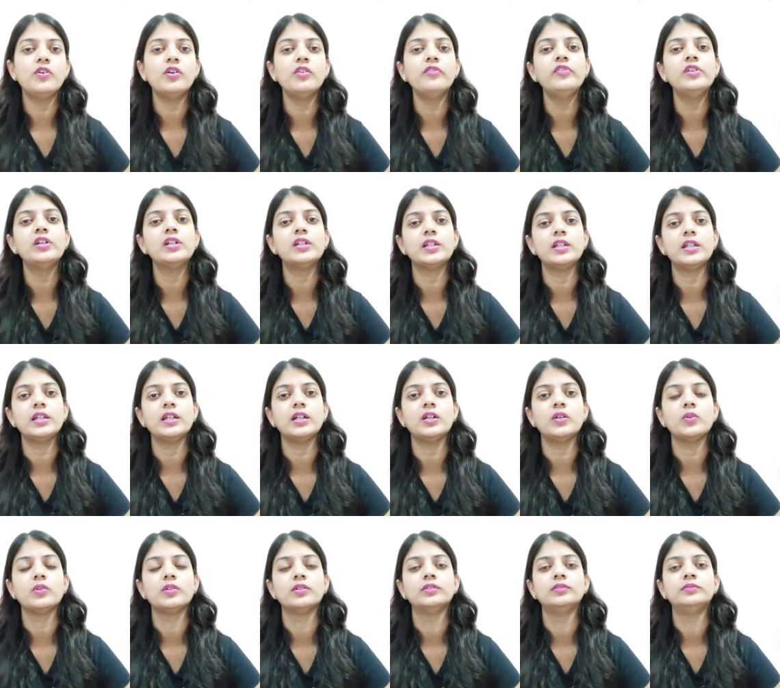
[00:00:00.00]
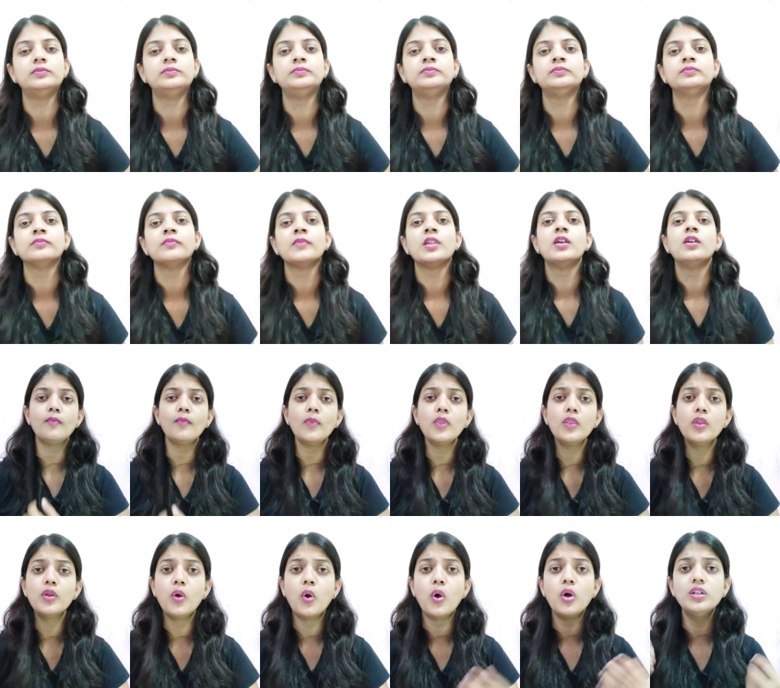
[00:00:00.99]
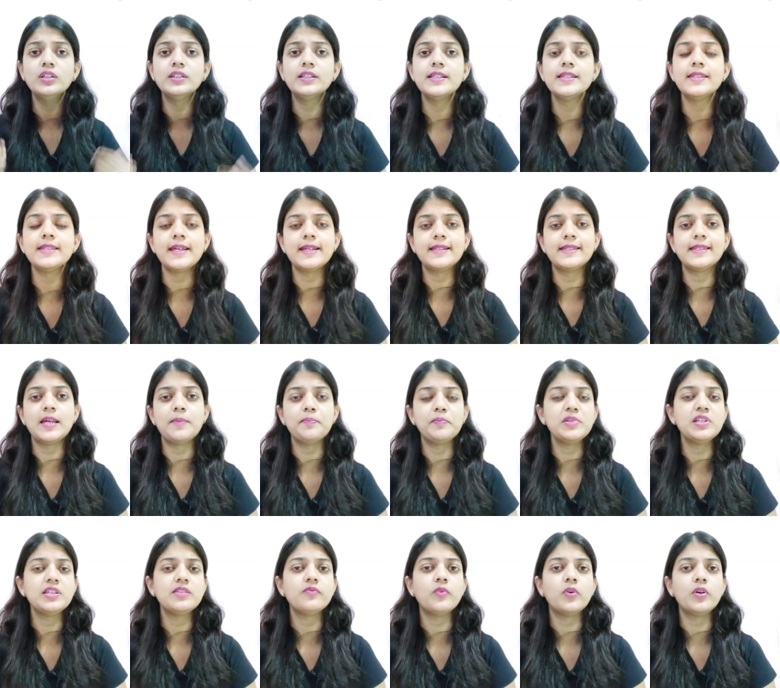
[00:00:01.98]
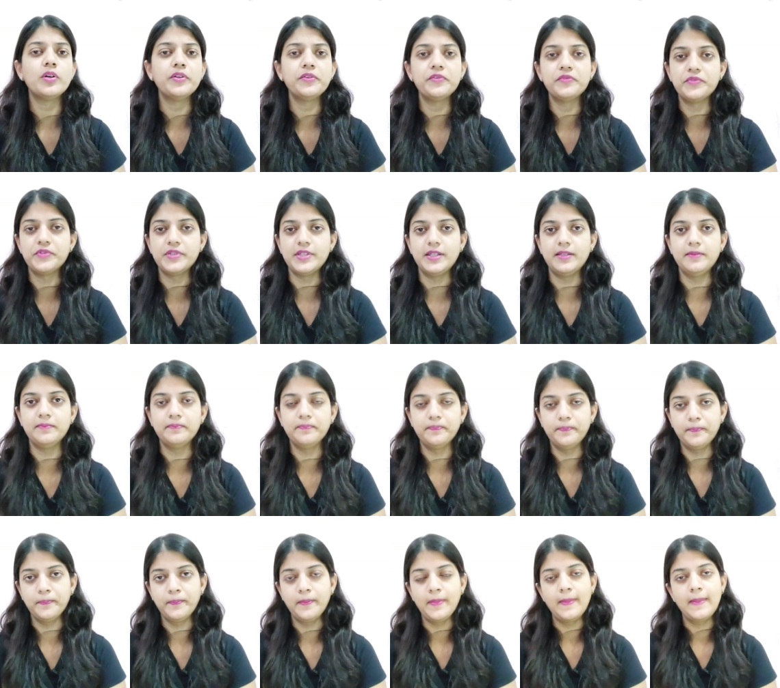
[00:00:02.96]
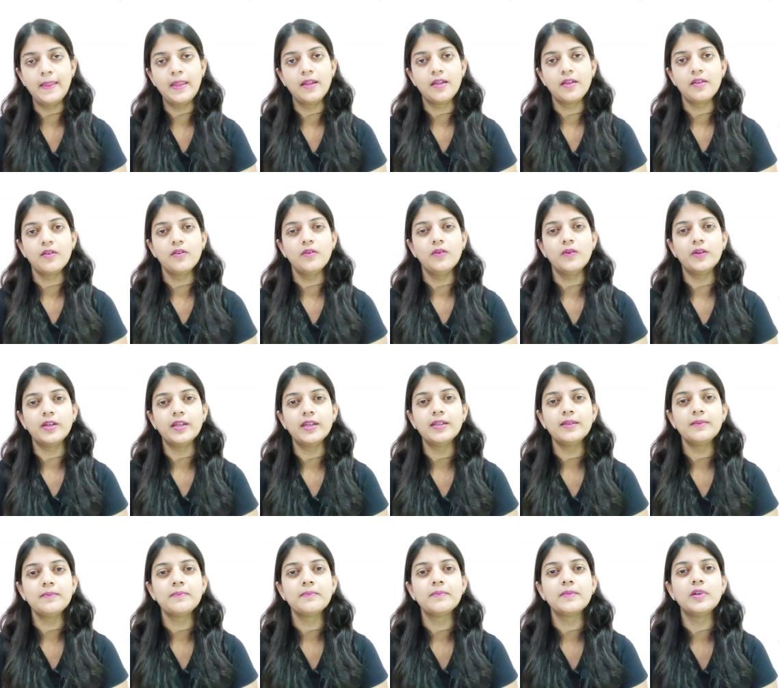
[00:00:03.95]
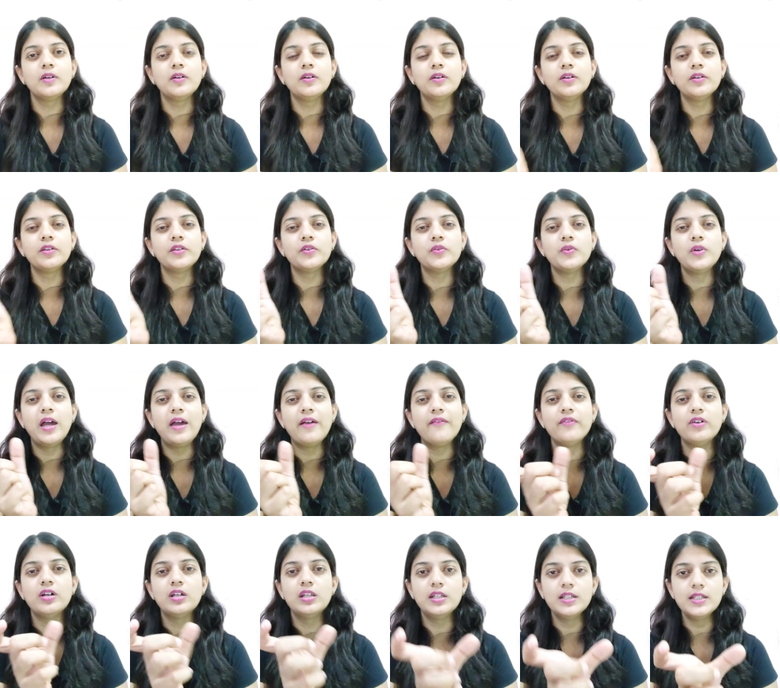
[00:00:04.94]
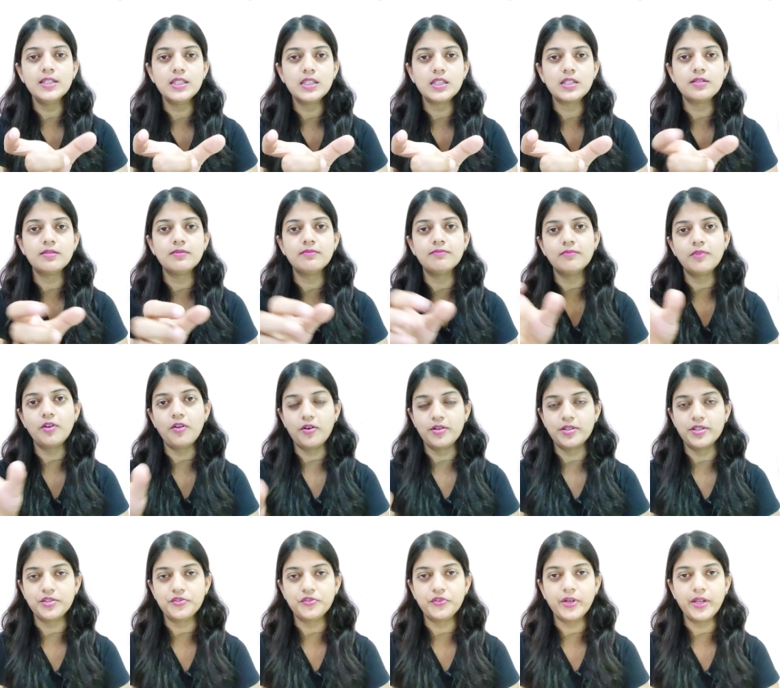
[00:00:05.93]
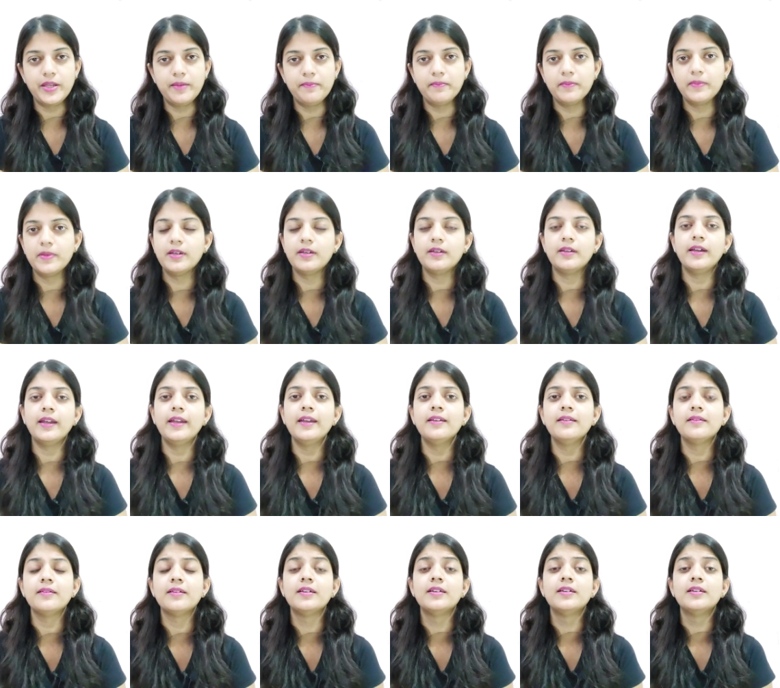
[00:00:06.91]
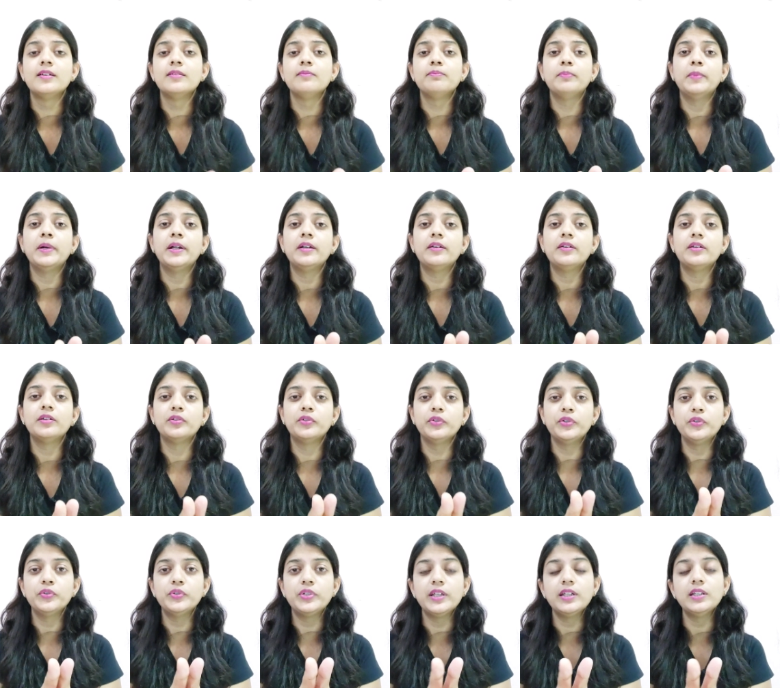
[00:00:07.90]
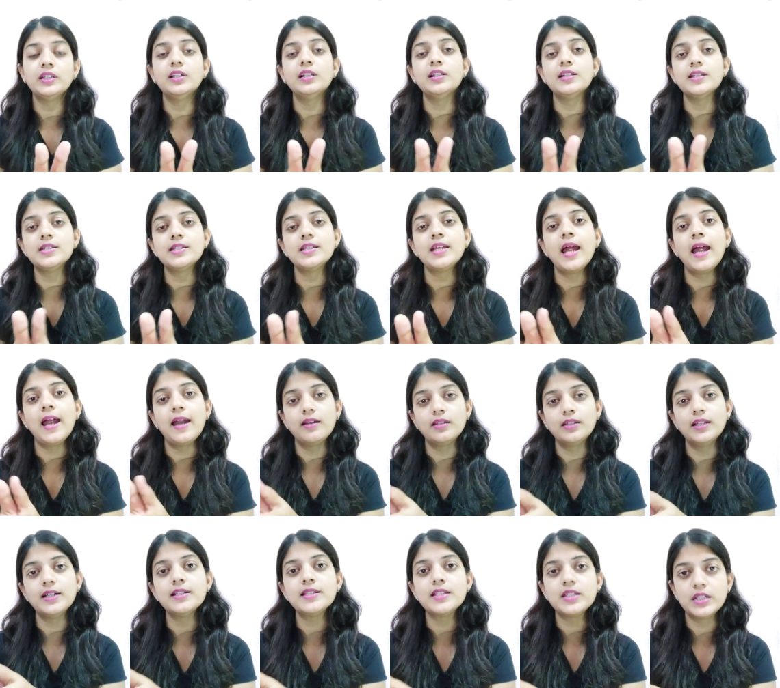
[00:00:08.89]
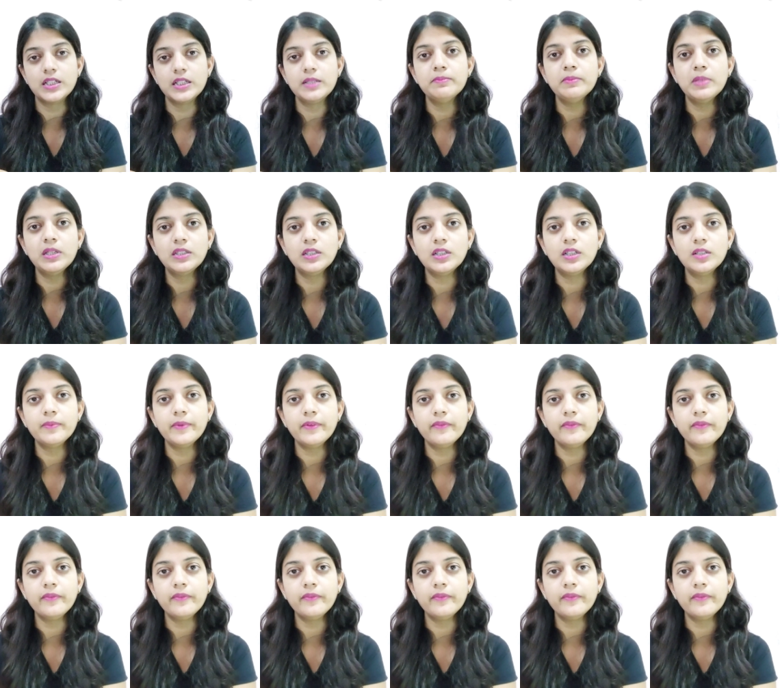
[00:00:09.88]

for filtering out. All these examples, what do you see? Okay, you have a list dot stream, right? But do you think the list had that stream method